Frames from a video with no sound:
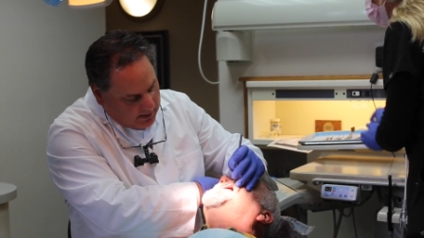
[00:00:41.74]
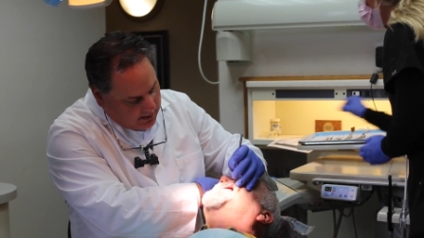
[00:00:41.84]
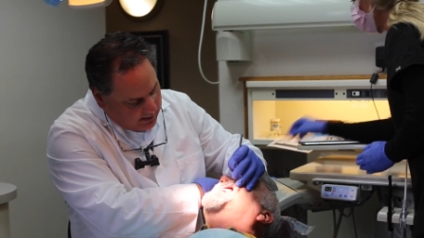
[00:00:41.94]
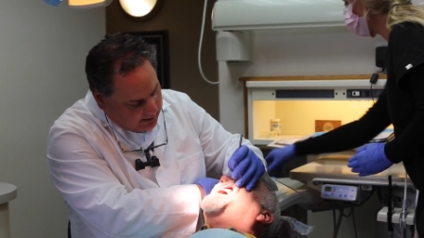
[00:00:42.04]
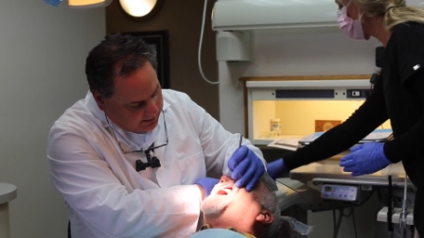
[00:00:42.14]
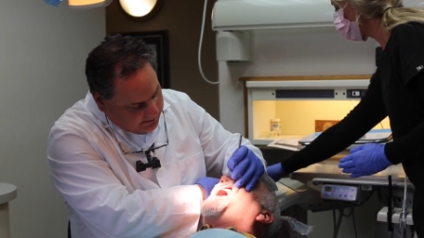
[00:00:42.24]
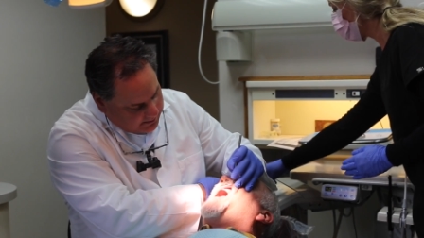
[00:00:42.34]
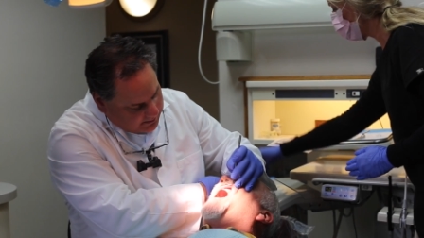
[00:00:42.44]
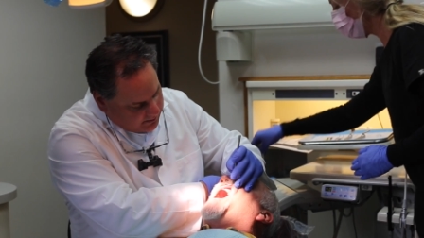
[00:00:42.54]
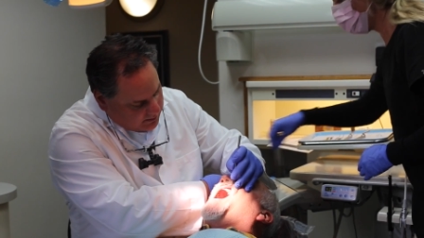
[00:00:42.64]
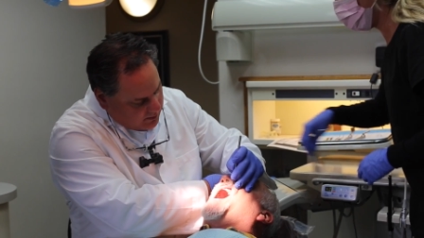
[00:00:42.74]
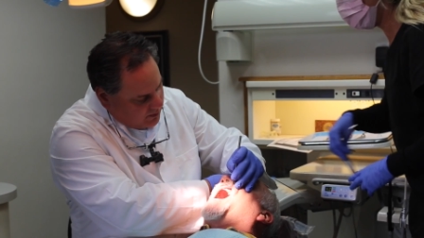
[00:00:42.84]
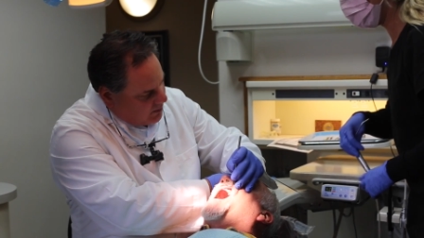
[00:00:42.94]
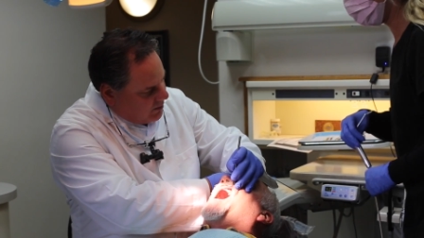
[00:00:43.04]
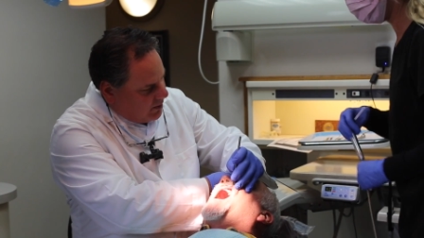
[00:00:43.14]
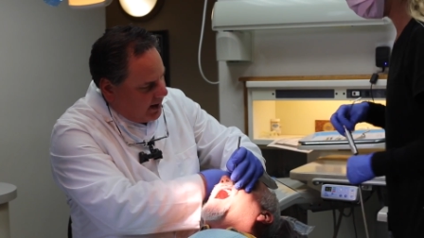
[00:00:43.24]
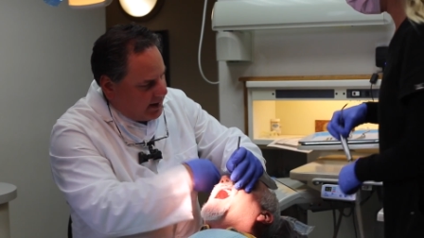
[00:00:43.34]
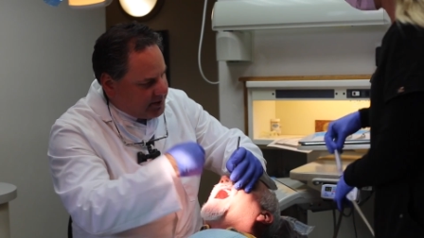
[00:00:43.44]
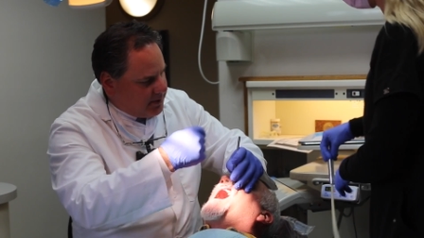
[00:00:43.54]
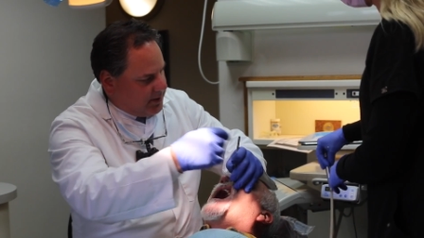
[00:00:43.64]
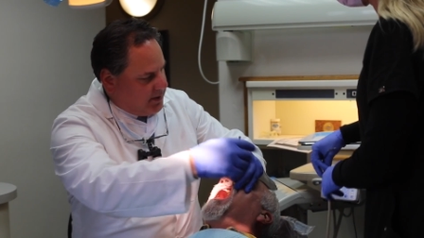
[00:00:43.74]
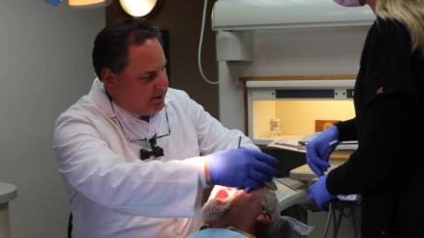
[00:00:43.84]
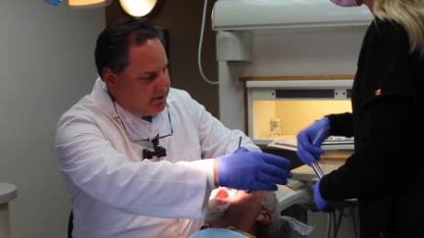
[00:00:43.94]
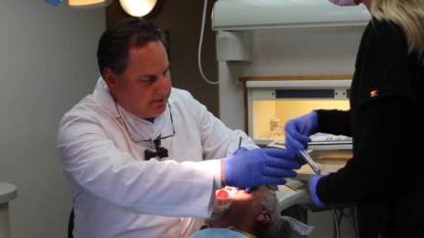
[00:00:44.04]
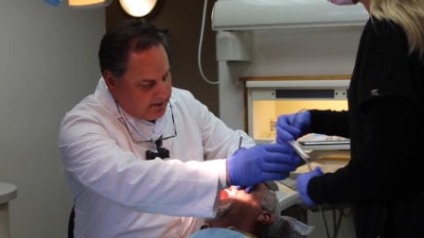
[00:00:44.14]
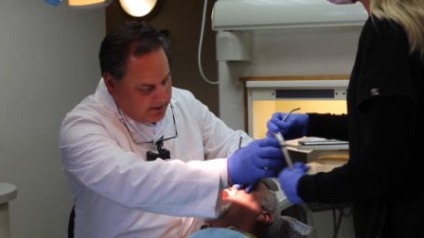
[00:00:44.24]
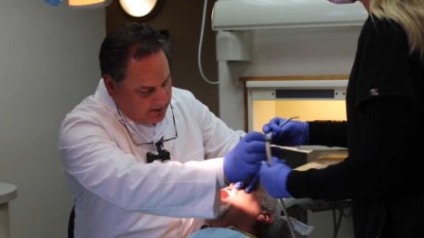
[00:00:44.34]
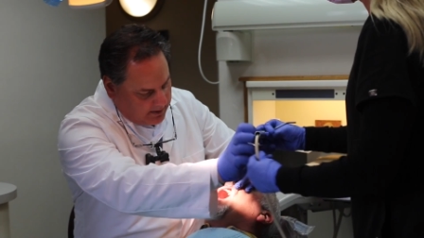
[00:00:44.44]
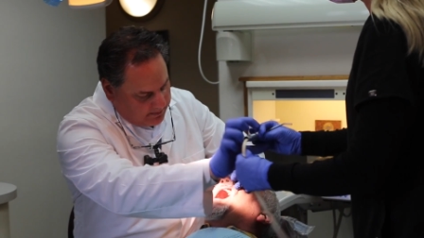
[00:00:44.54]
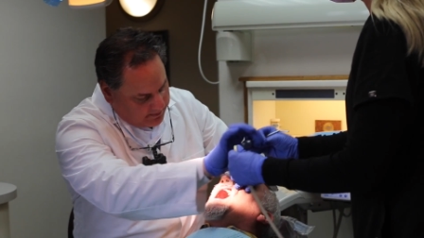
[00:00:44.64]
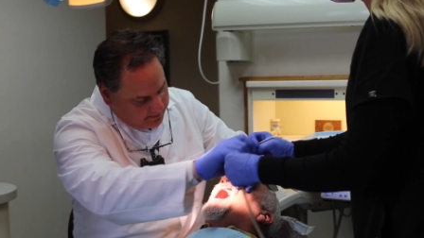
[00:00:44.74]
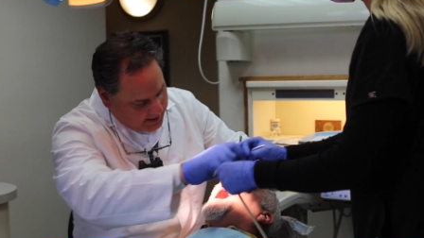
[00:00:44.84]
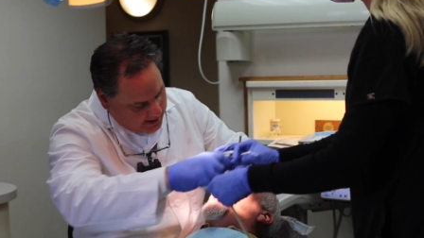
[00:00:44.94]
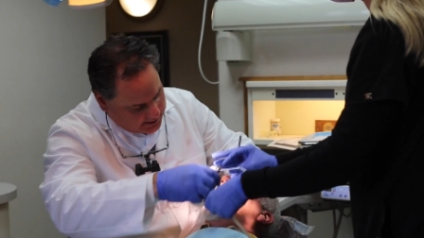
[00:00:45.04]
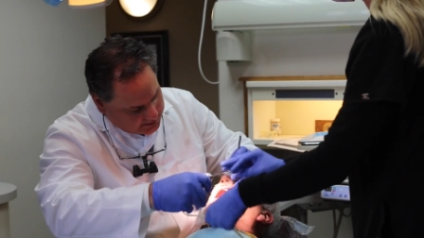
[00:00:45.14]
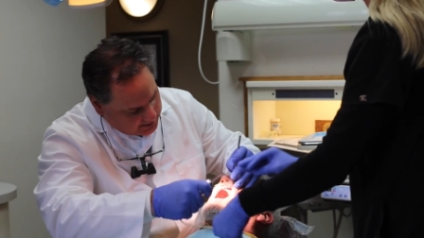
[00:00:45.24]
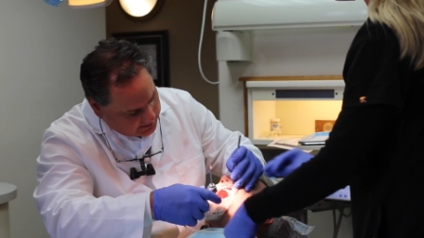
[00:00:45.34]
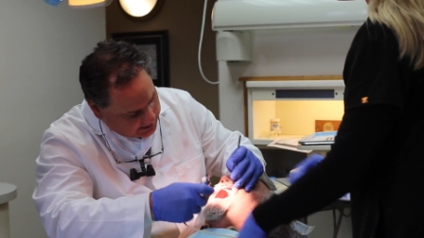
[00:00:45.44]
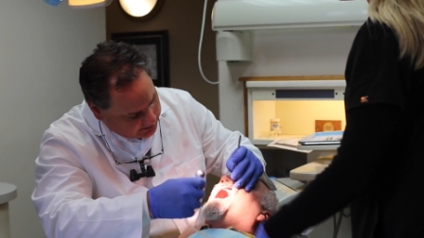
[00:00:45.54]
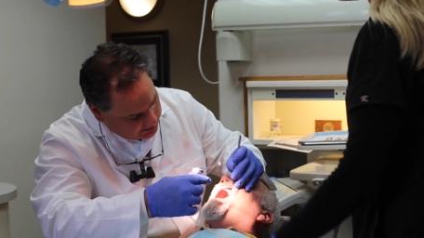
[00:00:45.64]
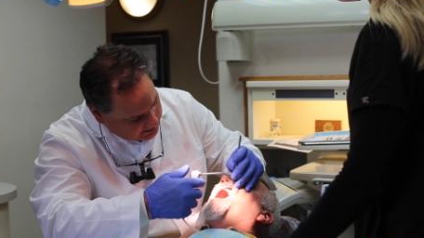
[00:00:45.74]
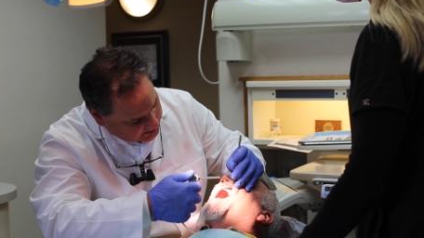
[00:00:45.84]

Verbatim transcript: uh, will actually uh, penetrate right through the